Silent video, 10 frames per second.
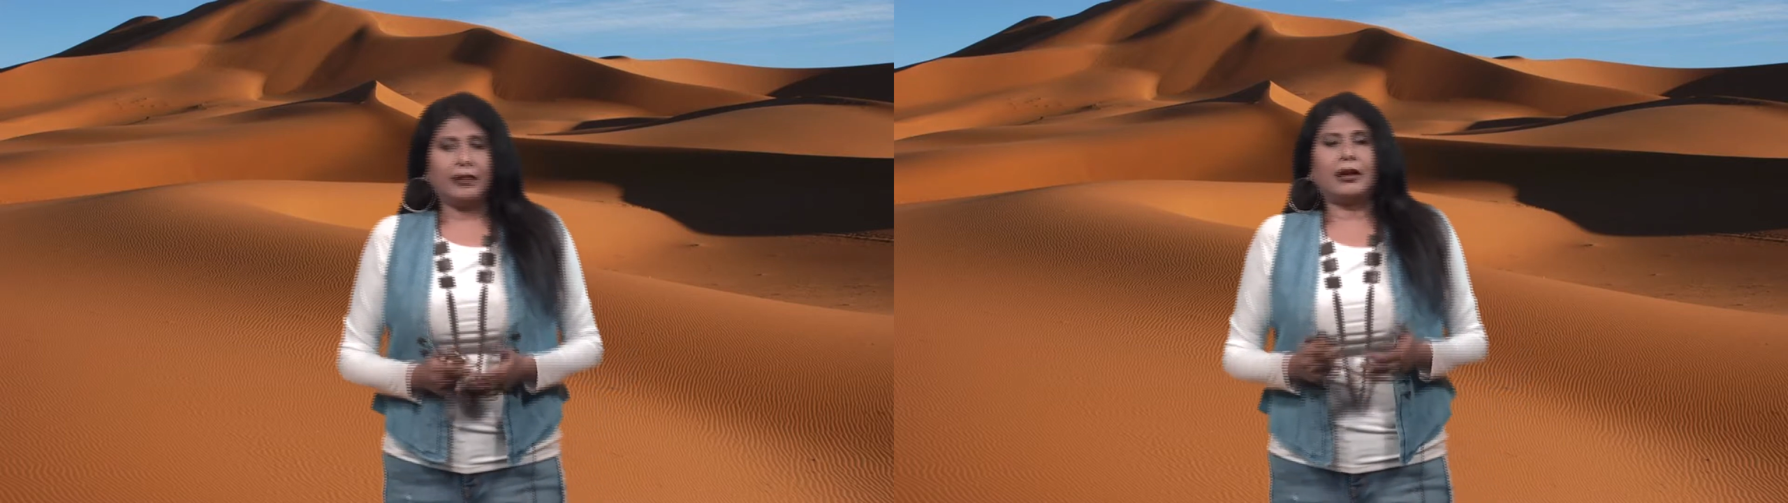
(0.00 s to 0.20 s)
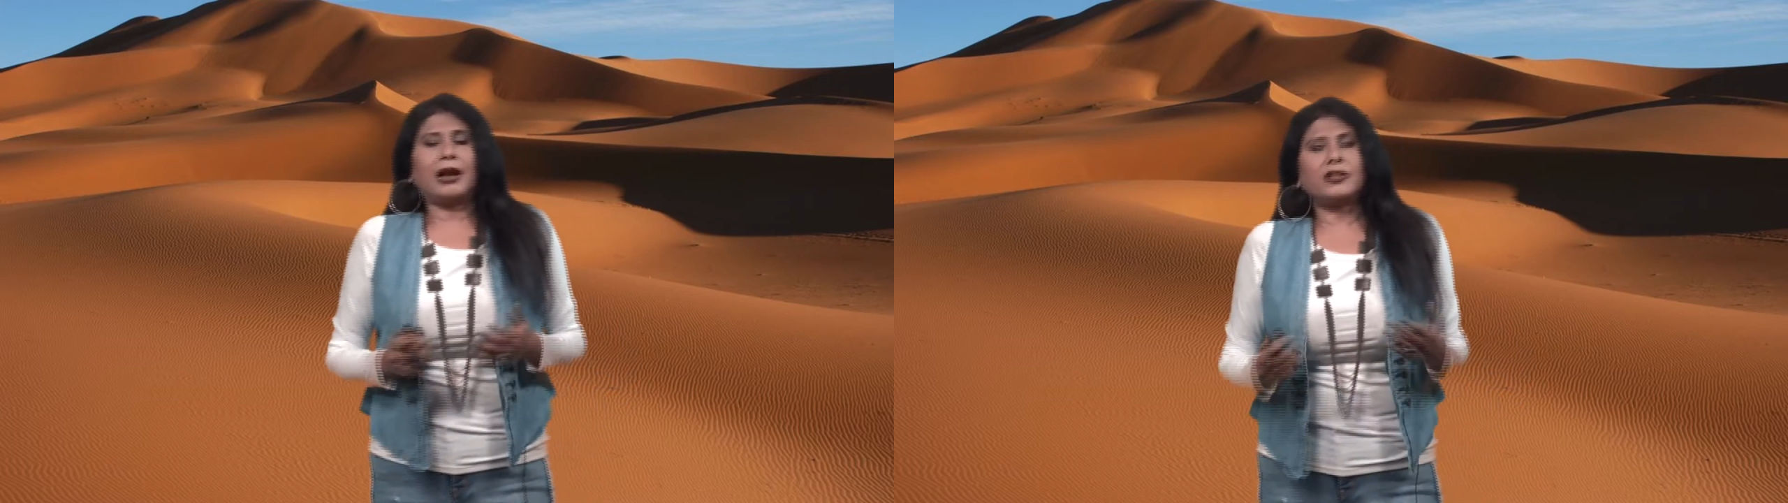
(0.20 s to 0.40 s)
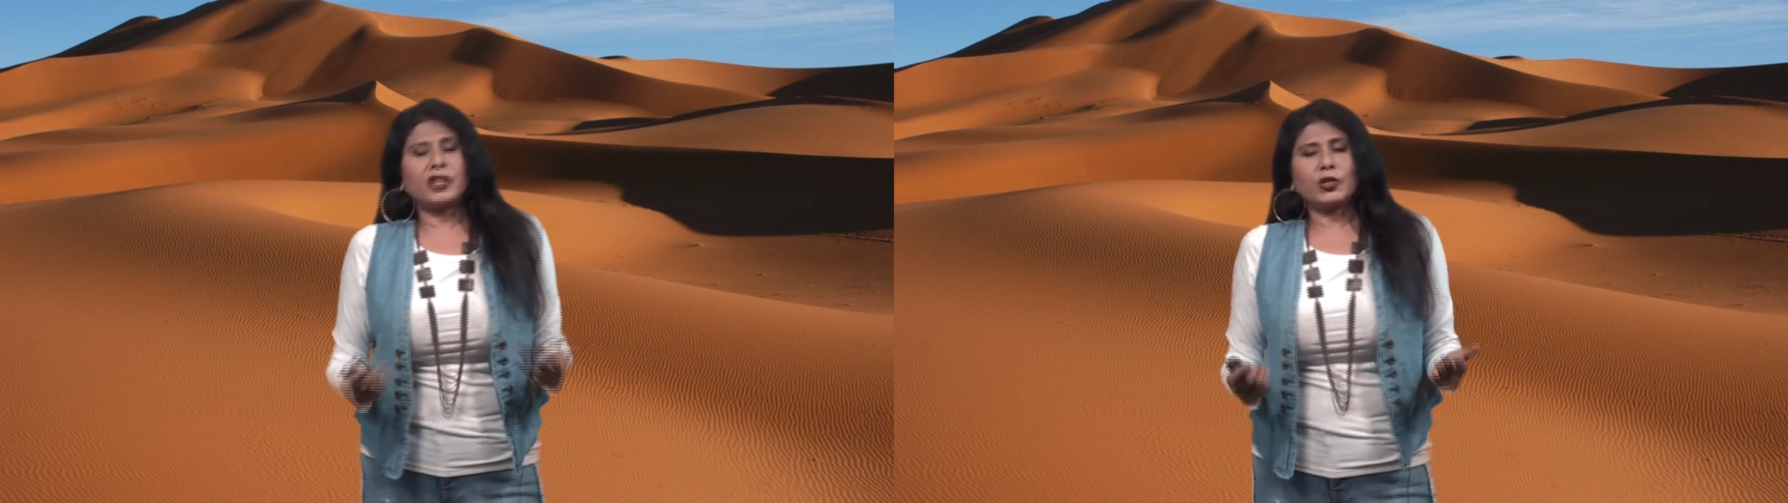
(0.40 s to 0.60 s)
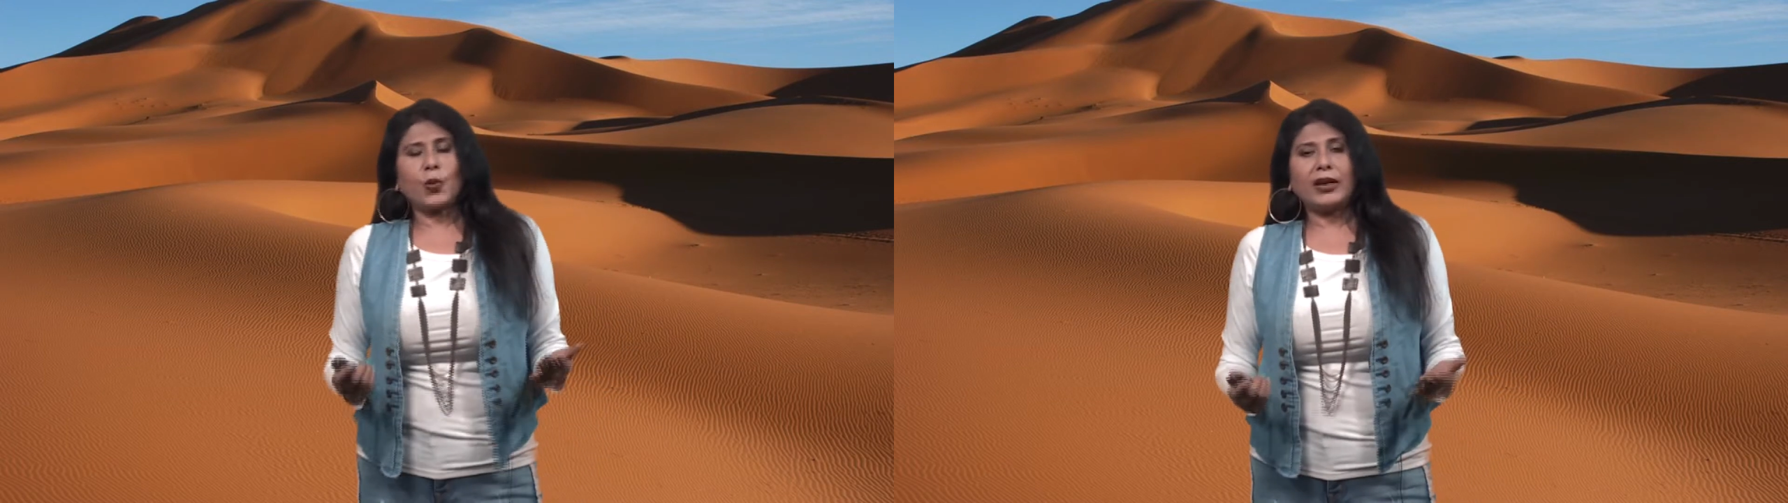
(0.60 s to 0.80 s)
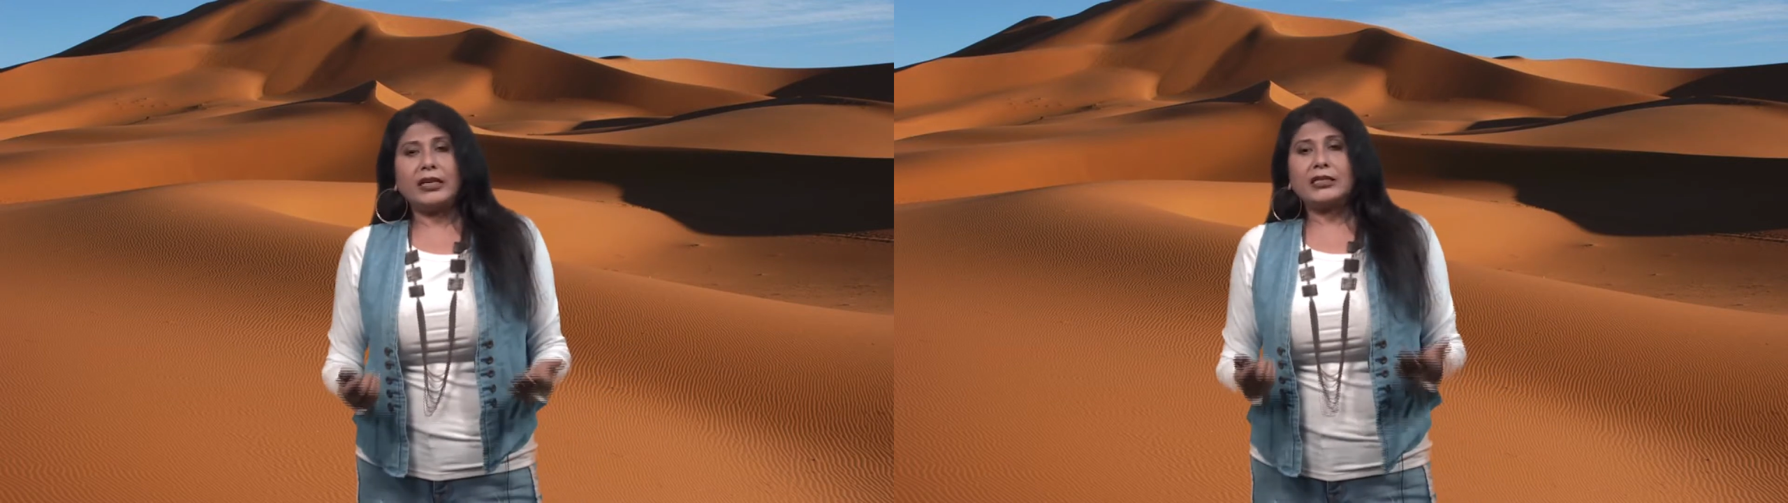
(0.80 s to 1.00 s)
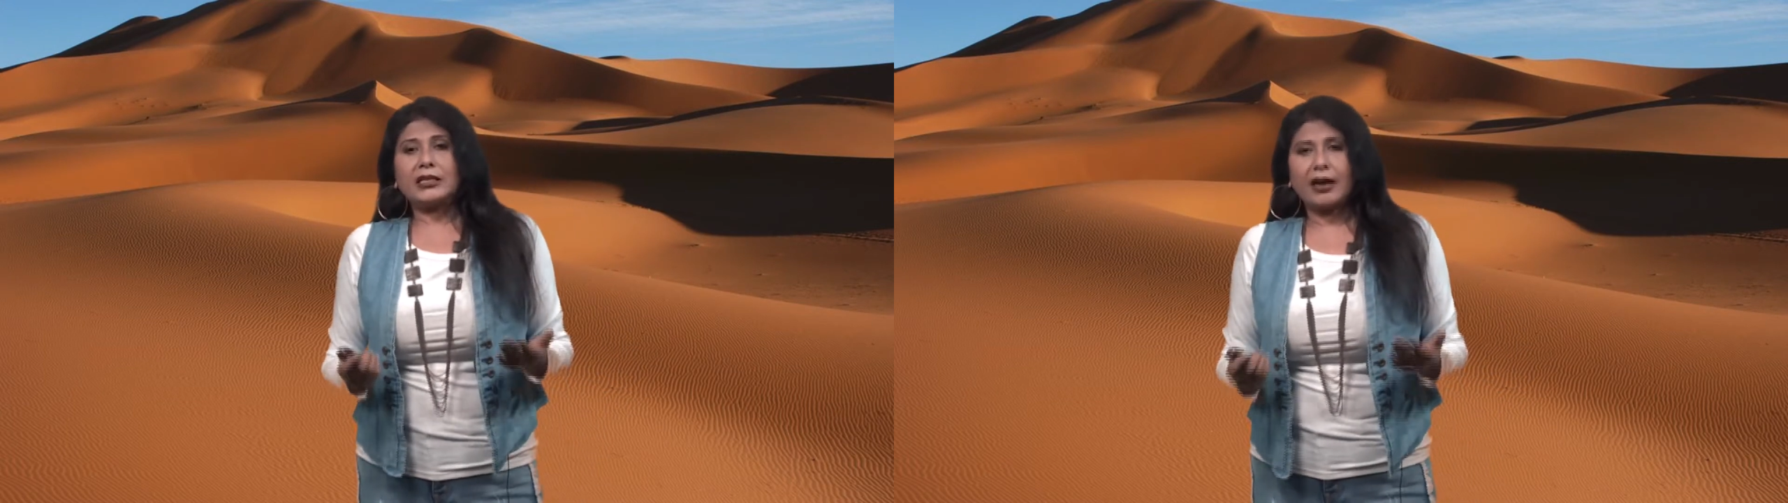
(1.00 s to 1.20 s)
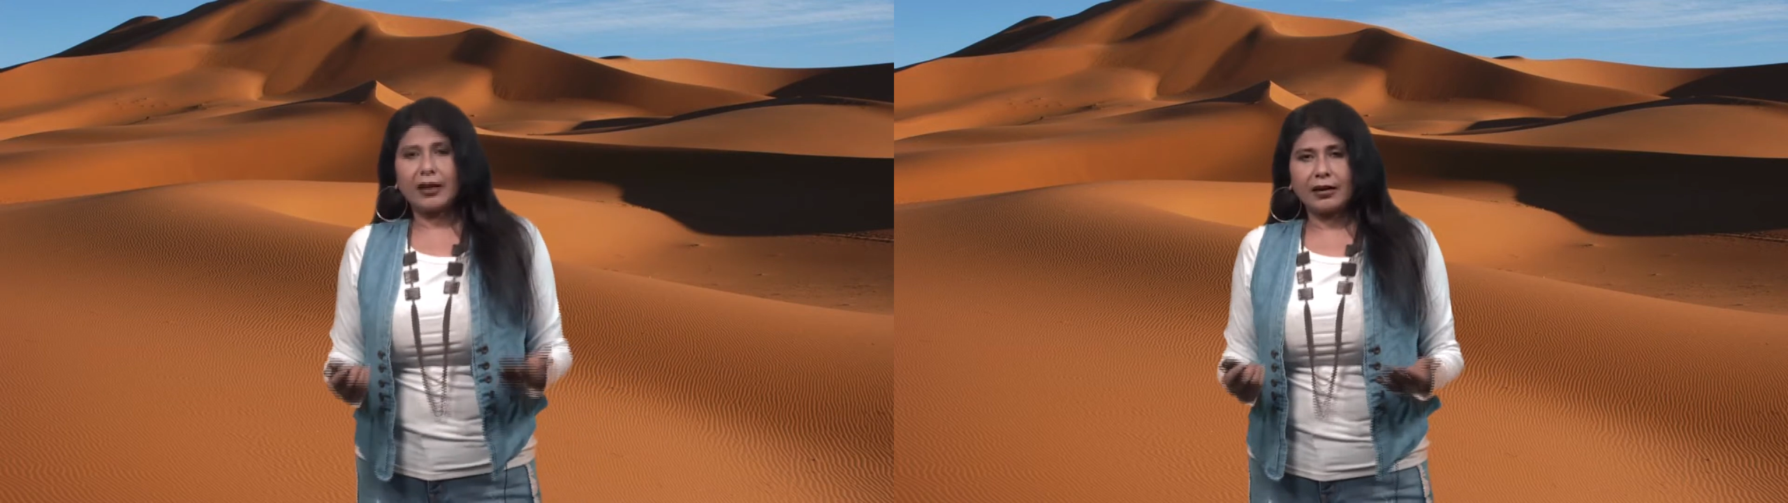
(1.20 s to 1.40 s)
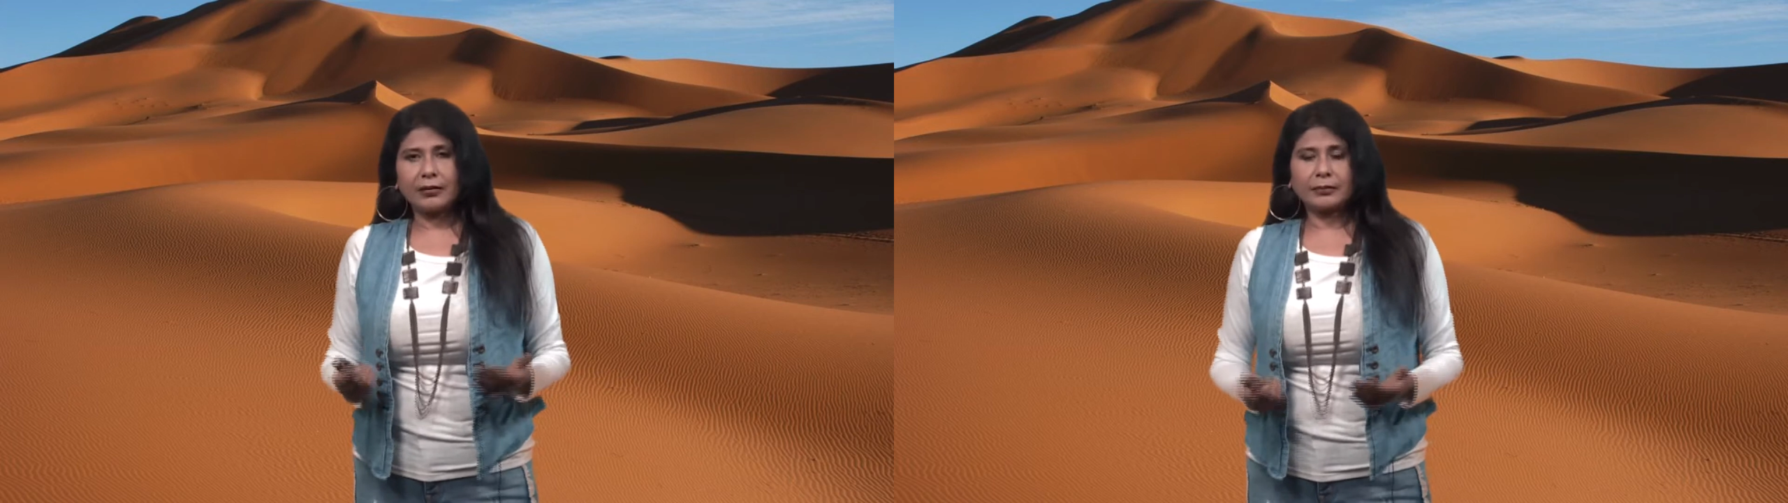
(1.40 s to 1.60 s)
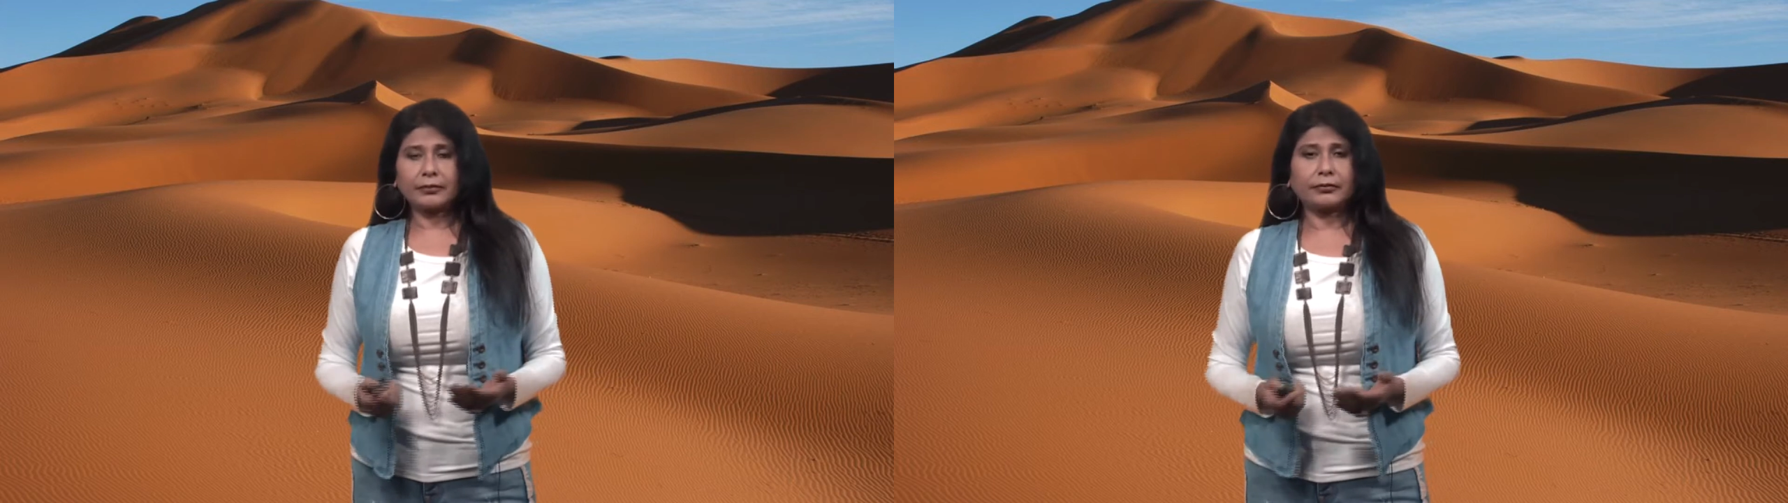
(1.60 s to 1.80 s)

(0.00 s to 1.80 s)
The largest one is Sahara,